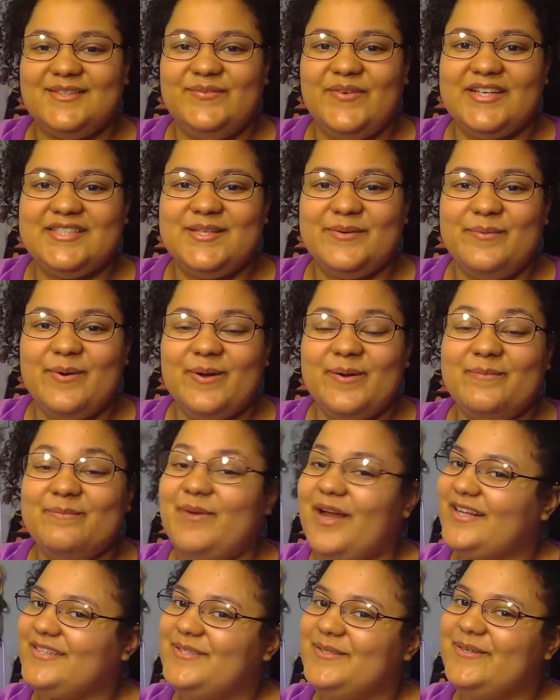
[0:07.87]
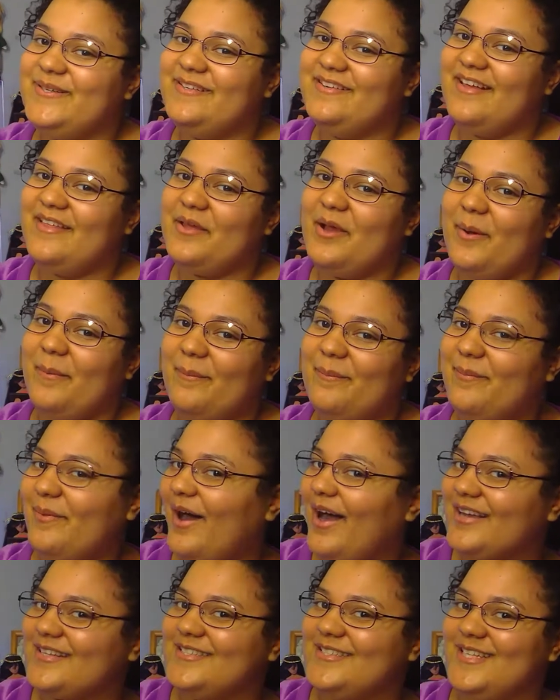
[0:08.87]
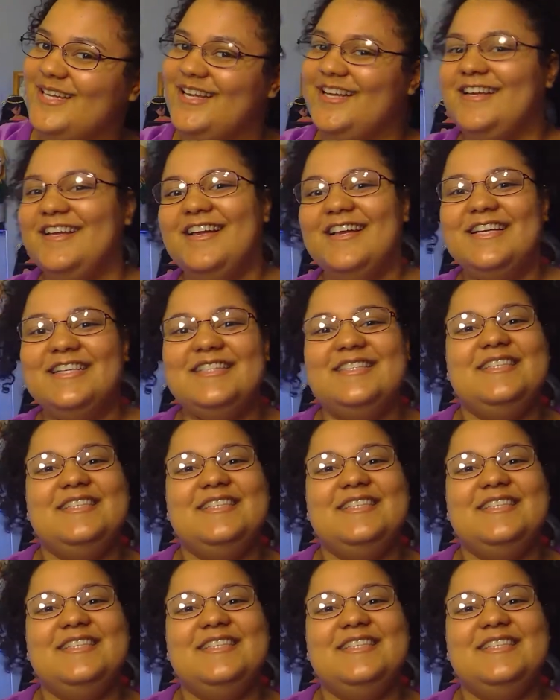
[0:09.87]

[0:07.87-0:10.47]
is Bess and welcome back to another unboxing.